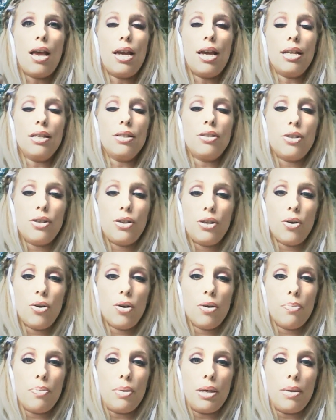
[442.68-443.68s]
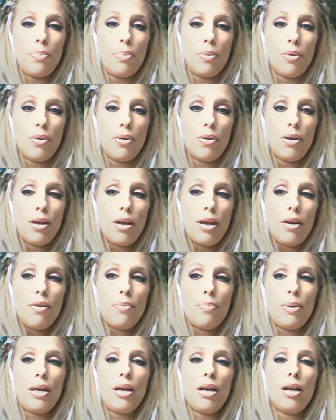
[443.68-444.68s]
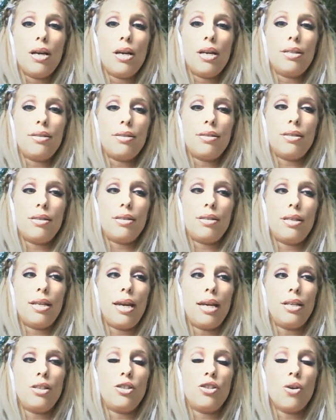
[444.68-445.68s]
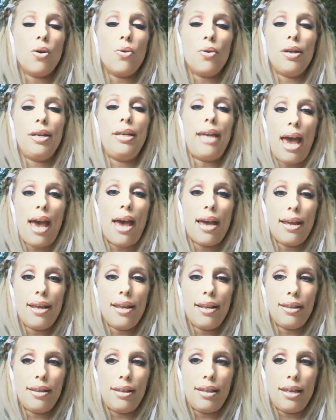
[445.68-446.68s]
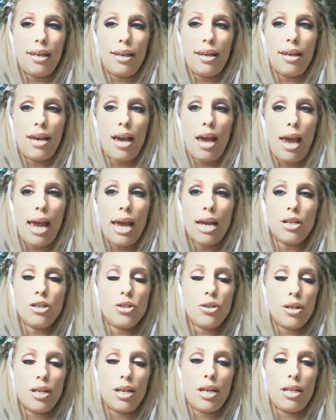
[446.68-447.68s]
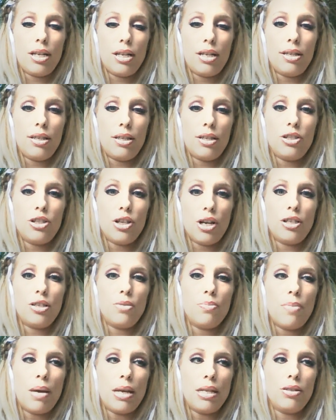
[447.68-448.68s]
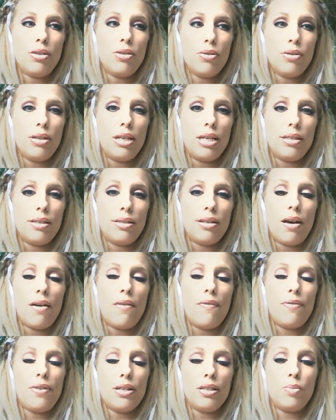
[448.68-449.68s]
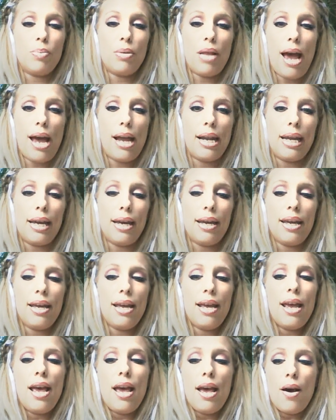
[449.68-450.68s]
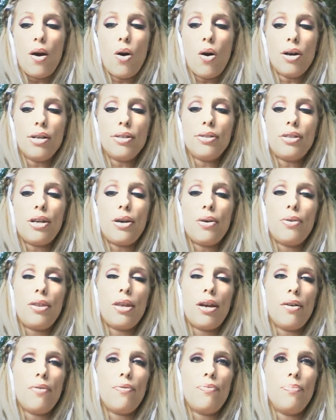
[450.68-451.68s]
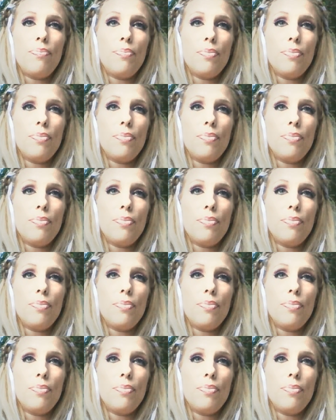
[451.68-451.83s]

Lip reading: insecure people, because they don't get the hatred and the judgmentalness of this planet. Also, they're